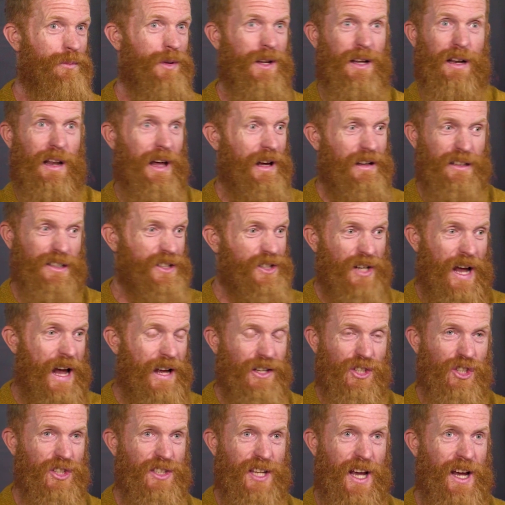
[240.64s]
be like
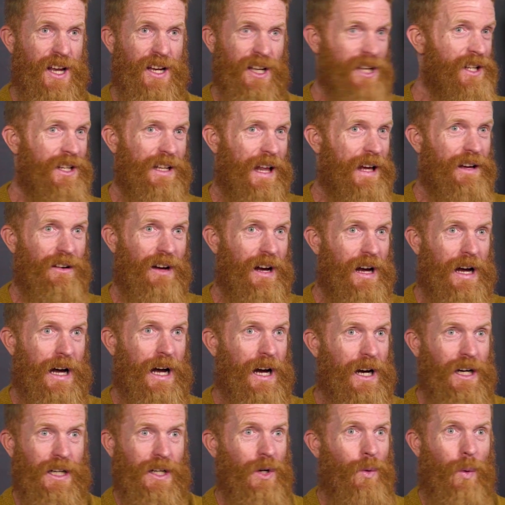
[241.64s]
agitated, like,
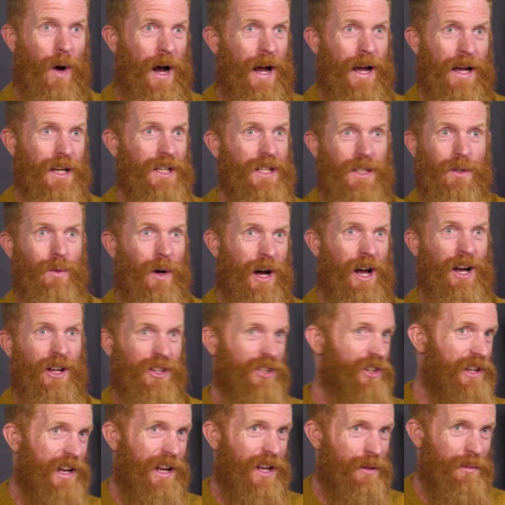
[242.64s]
why
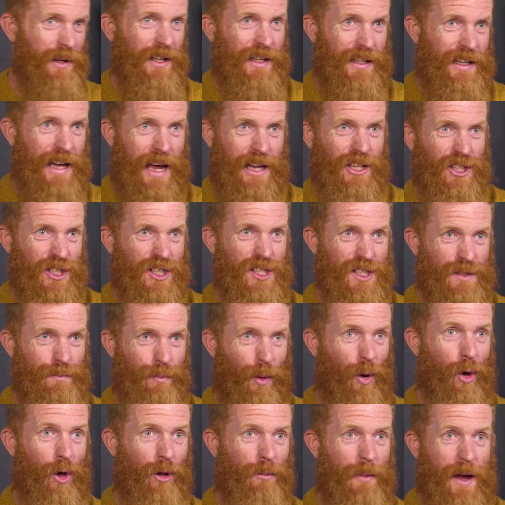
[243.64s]
aren't you letting me catch this
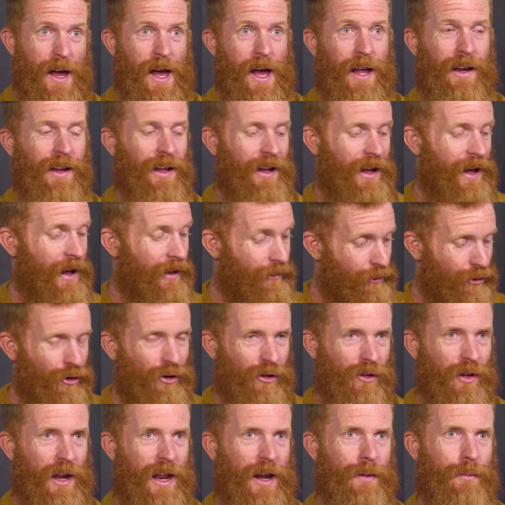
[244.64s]
ball, man? And as soon
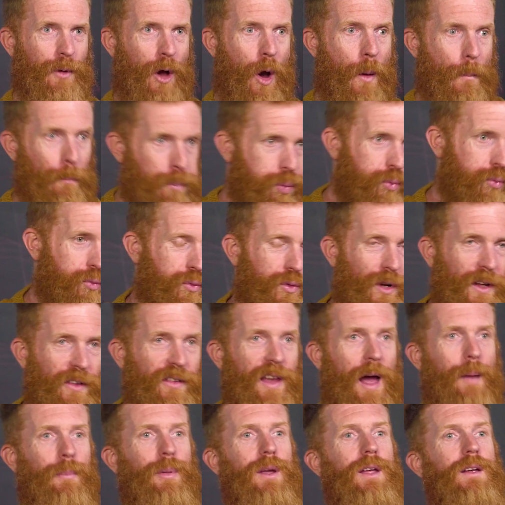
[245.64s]
as I let him go, poof, he's
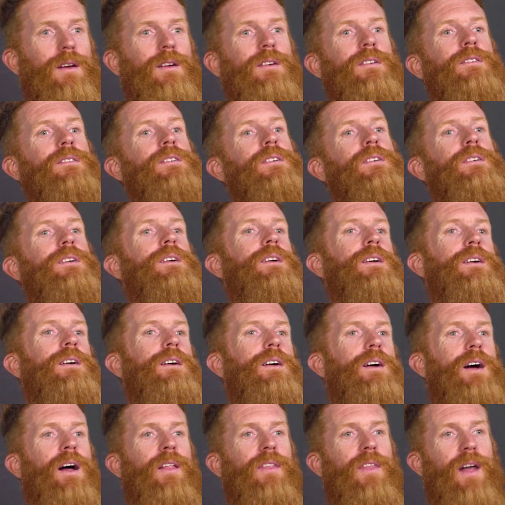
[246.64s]
happy.
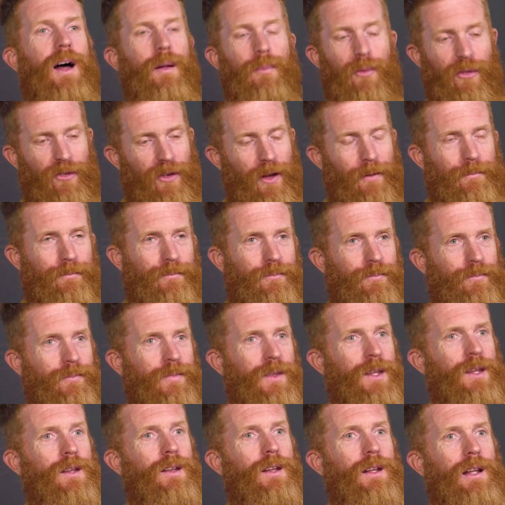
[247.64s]
And I'm the same.
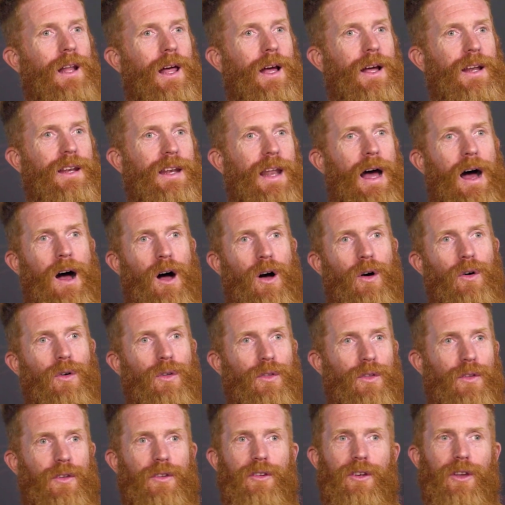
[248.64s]
Like,
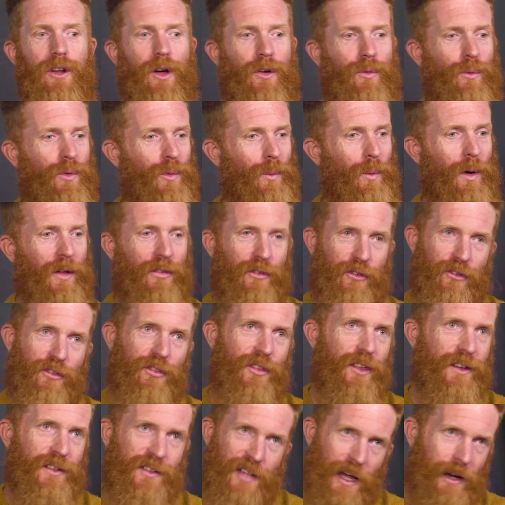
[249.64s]
now, once
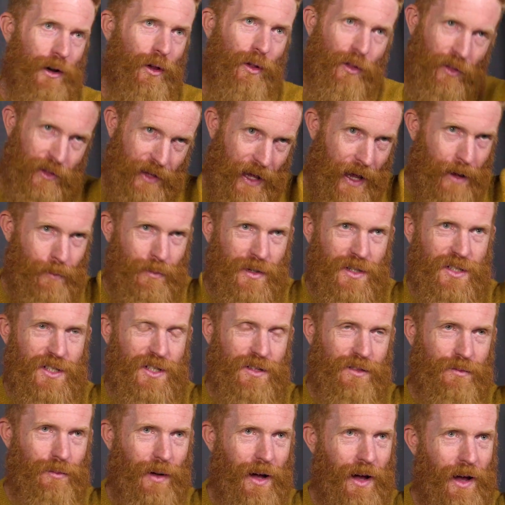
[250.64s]
the tunnel came
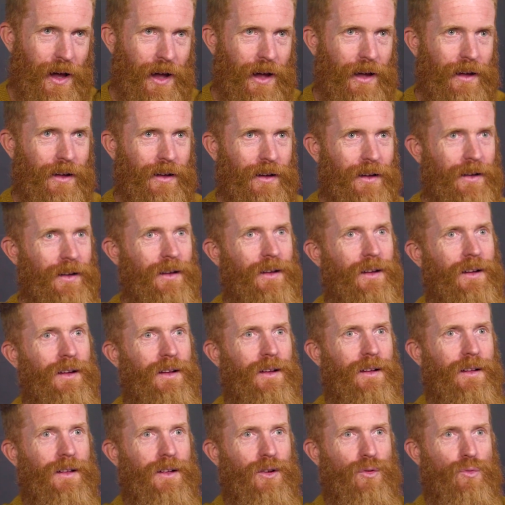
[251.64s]
into my
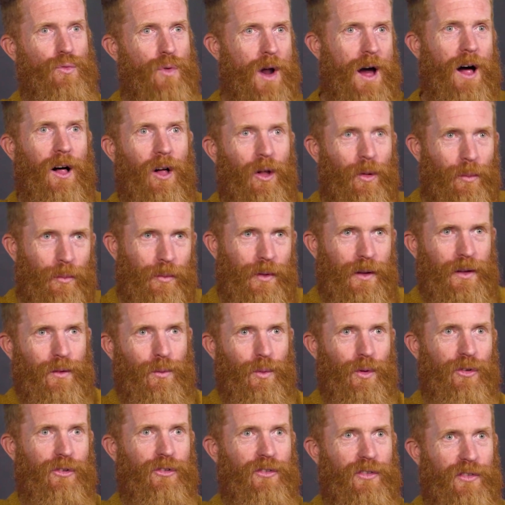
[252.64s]
realm,
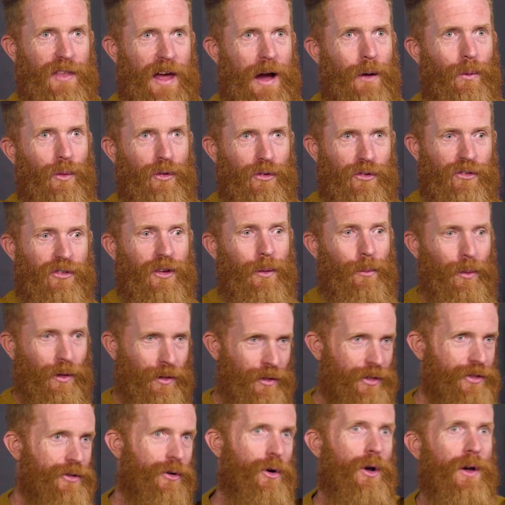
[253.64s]
that was
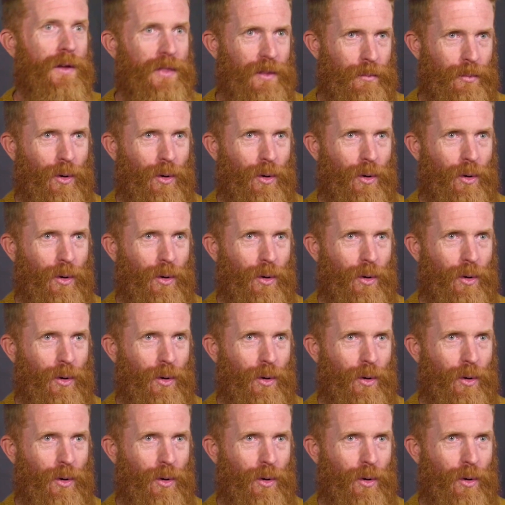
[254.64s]
someone throwing the